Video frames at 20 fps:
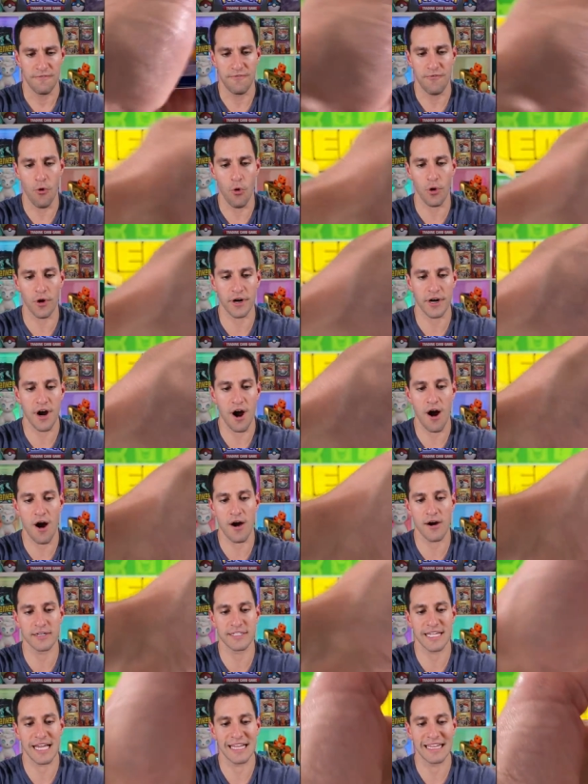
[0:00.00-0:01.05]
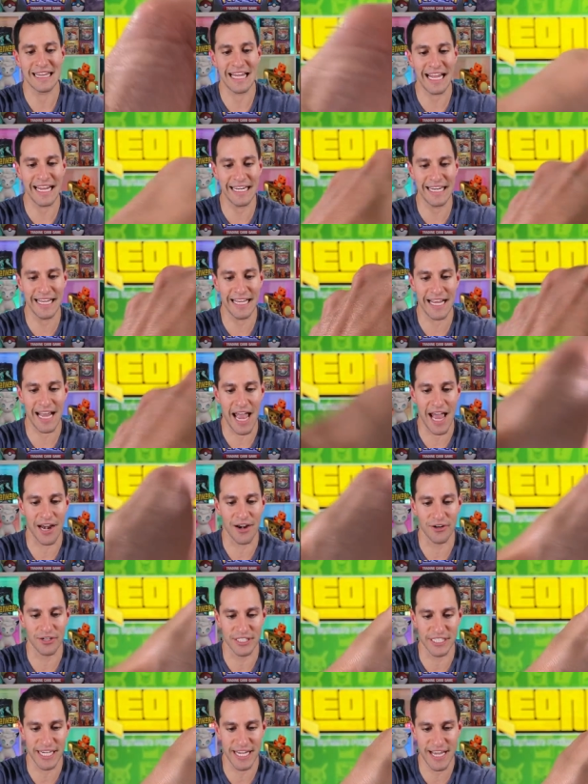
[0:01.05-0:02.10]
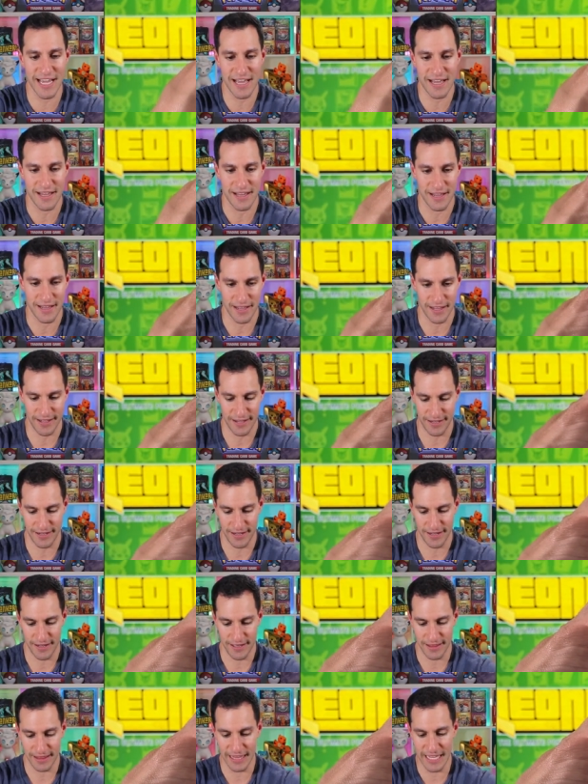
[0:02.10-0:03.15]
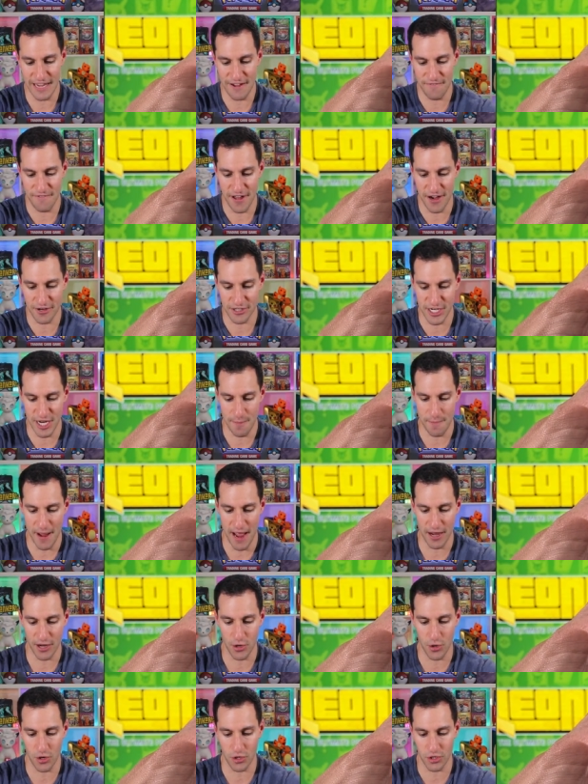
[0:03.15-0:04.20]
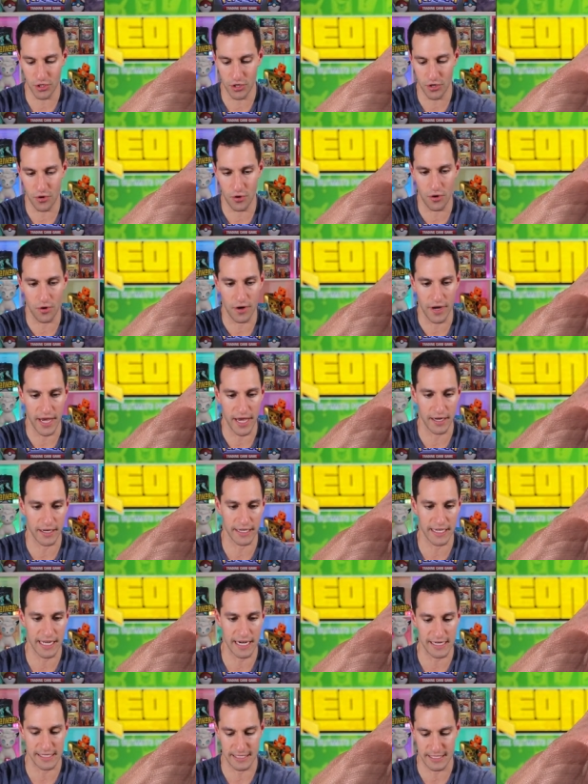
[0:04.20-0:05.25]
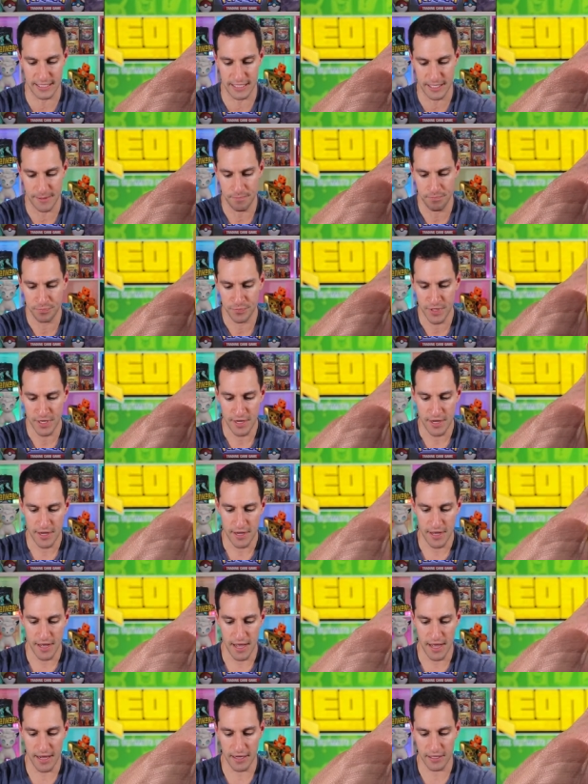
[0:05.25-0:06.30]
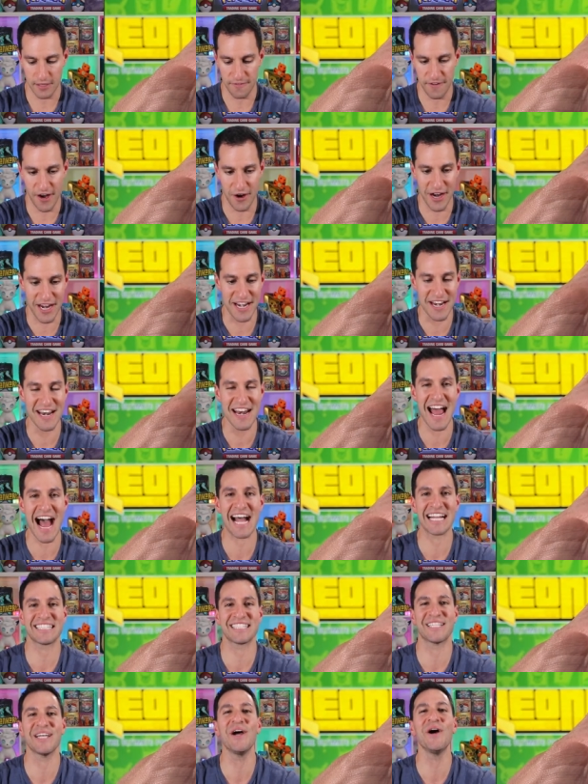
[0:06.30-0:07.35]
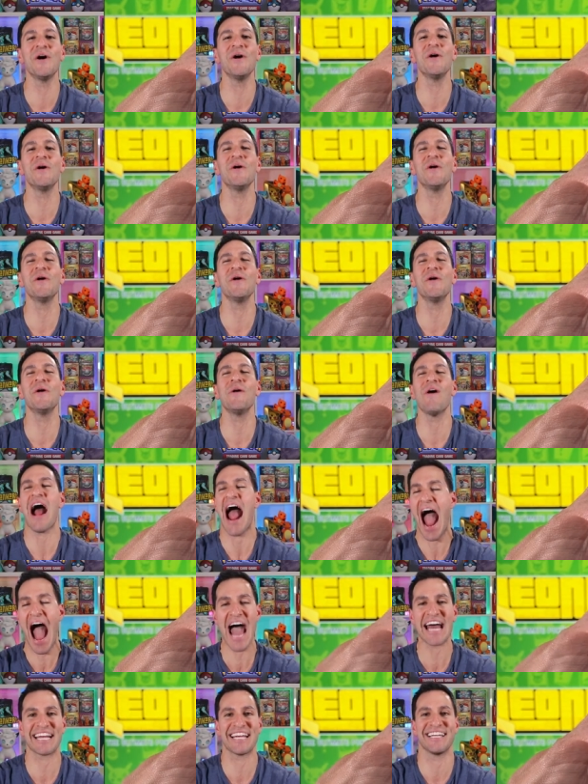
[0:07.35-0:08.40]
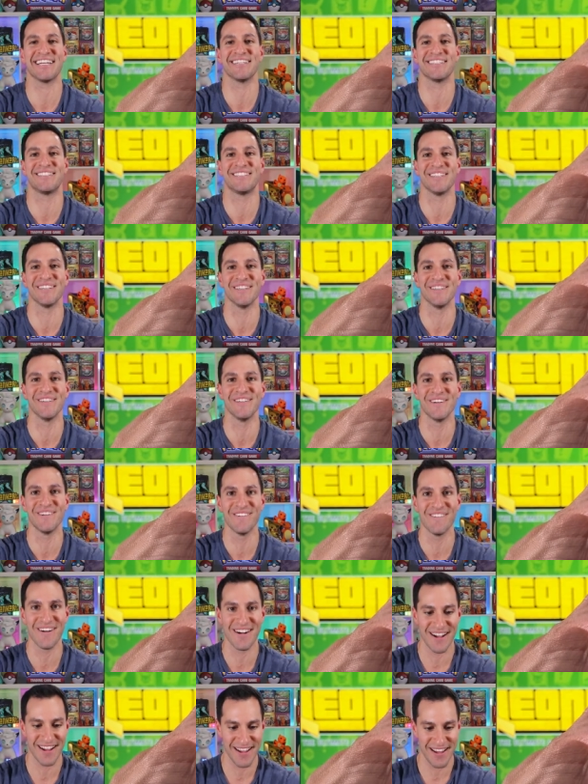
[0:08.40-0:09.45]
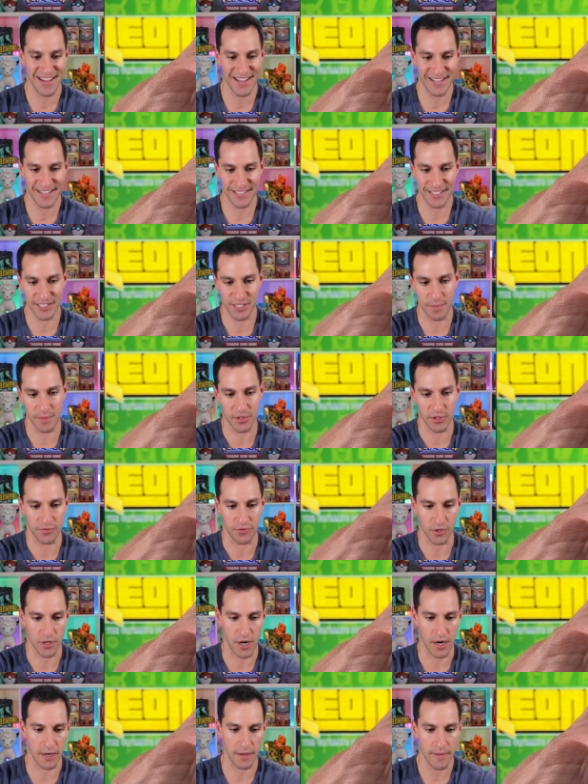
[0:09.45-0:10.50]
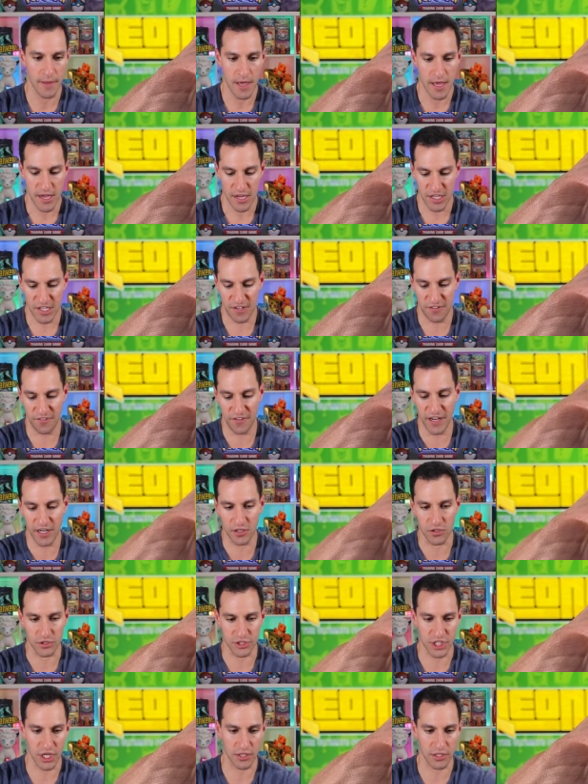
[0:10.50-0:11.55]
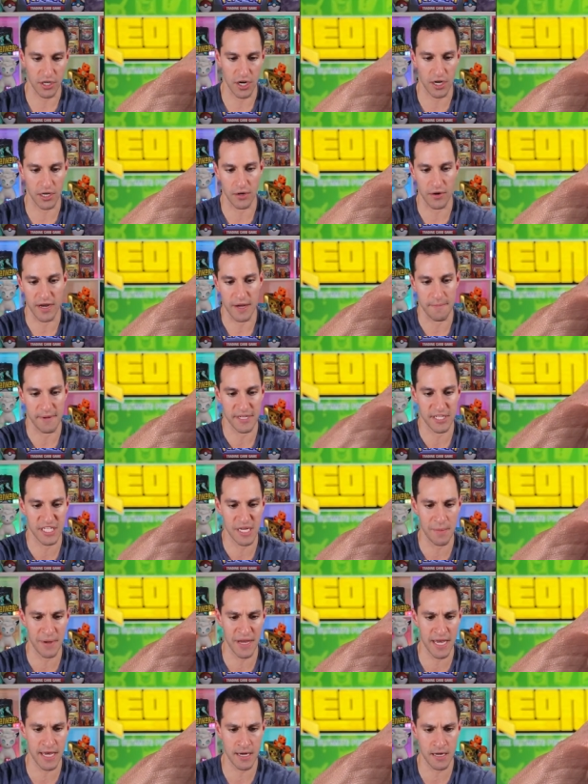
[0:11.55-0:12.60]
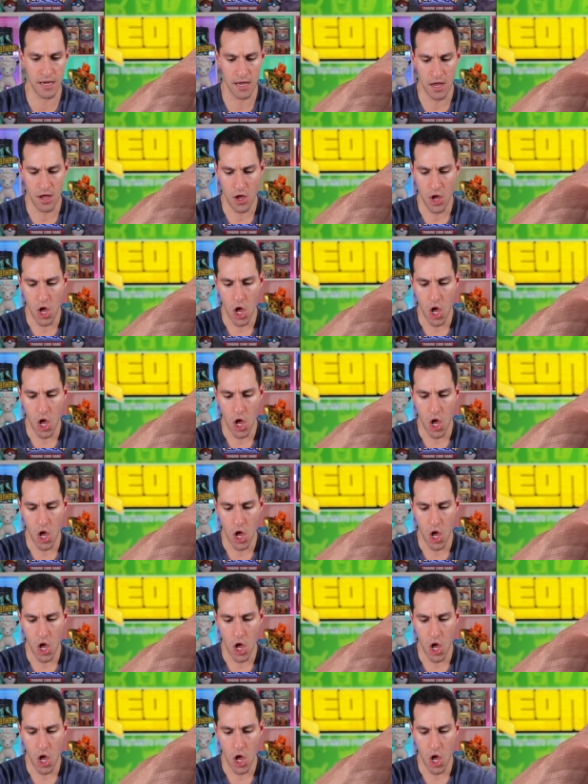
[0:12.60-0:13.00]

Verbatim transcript: Four cards Lightning Energy, Leaf Energy, Pangoro, Heracross, uh, Clefairy, Natu! How do you do? Such a beautiful card. Sfeel, Sean Connery, Pissimian,